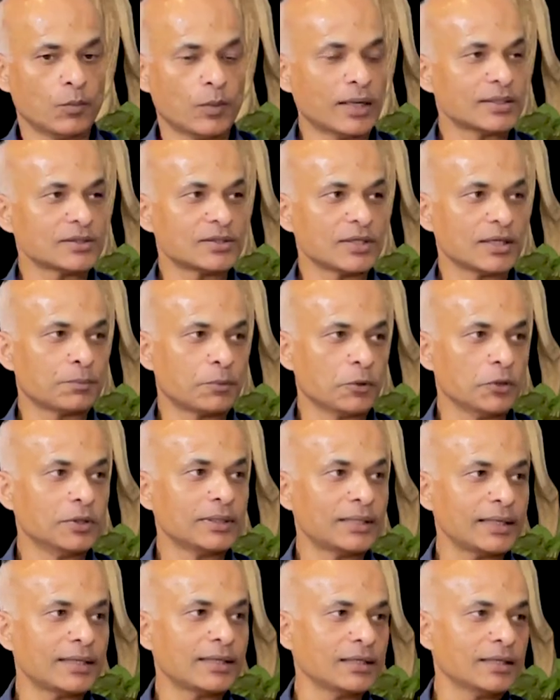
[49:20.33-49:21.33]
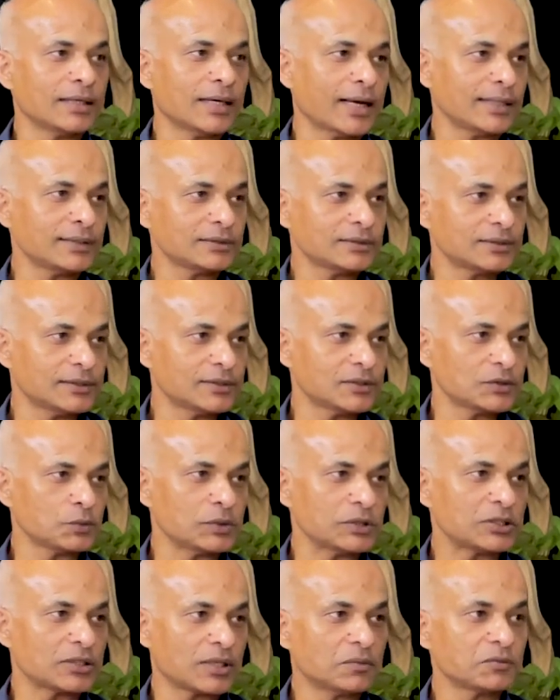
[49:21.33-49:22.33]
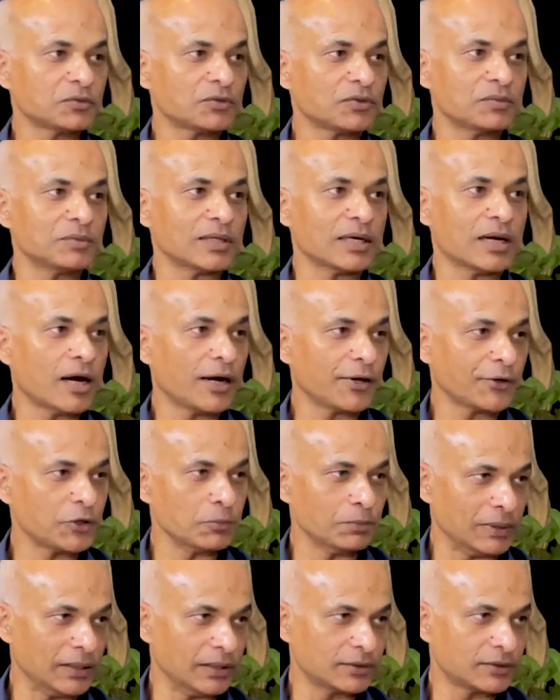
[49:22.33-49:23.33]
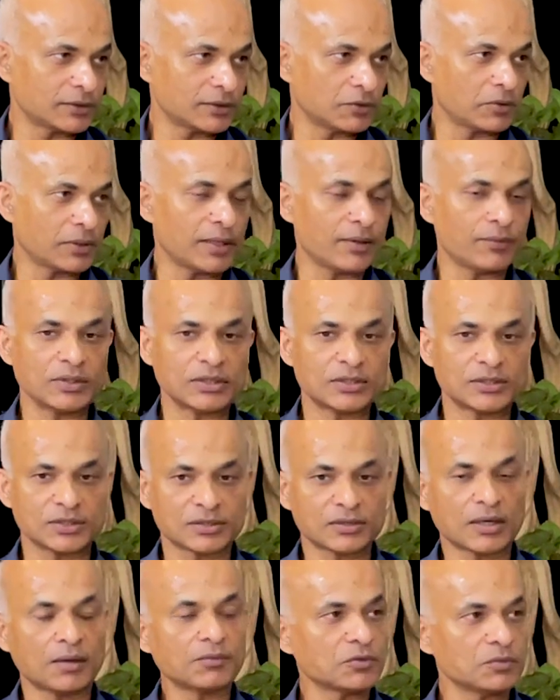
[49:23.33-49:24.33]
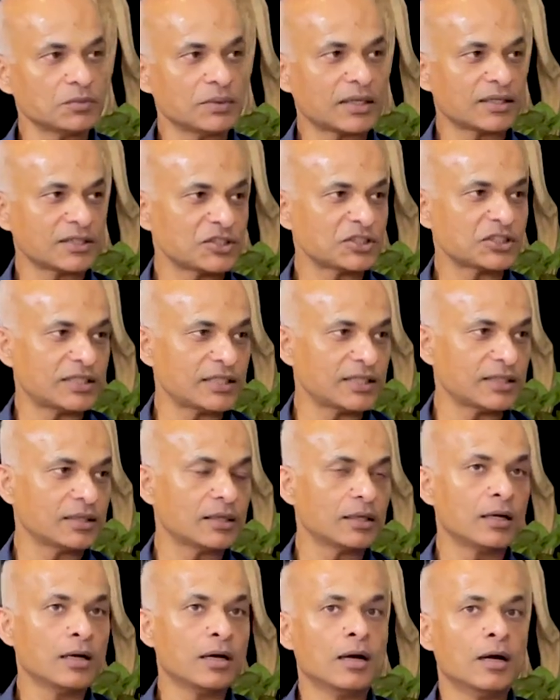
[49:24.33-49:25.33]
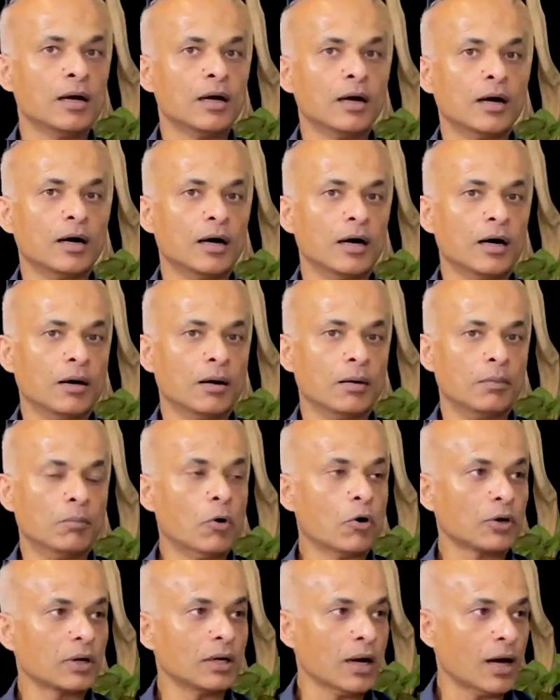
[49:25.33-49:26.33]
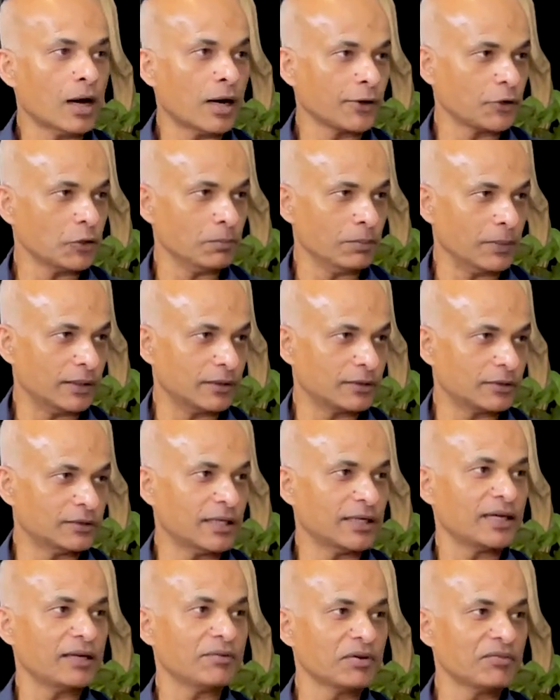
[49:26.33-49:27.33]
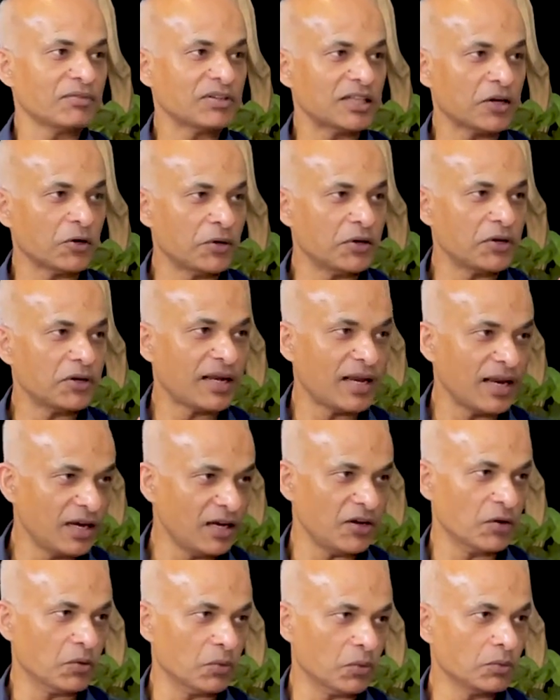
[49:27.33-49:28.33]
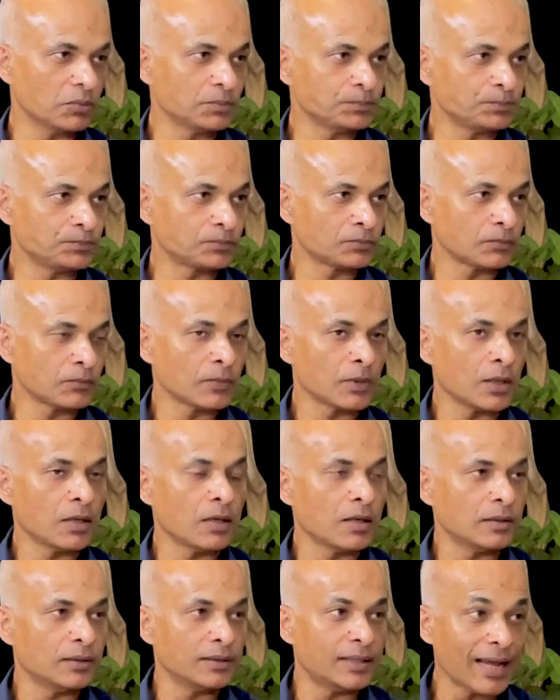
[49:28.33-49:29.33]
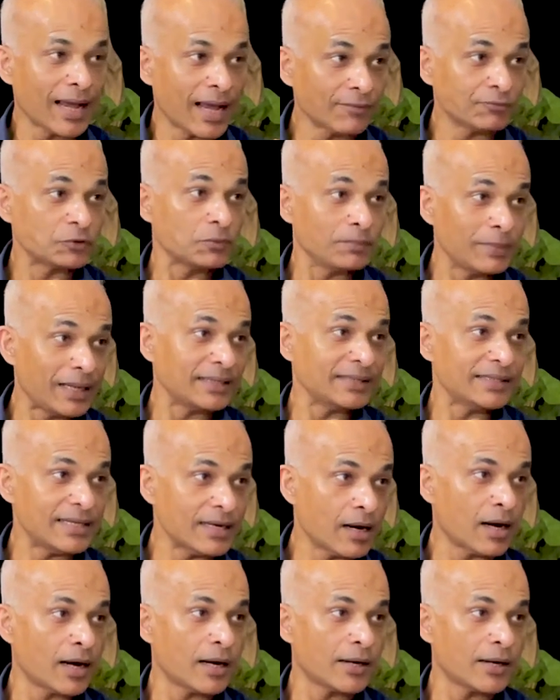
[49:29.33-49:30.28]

One is their political niceness, which comes from their argument, okay, which is comes from the Christian moral argument, that even when they're going to kill you, they have to make the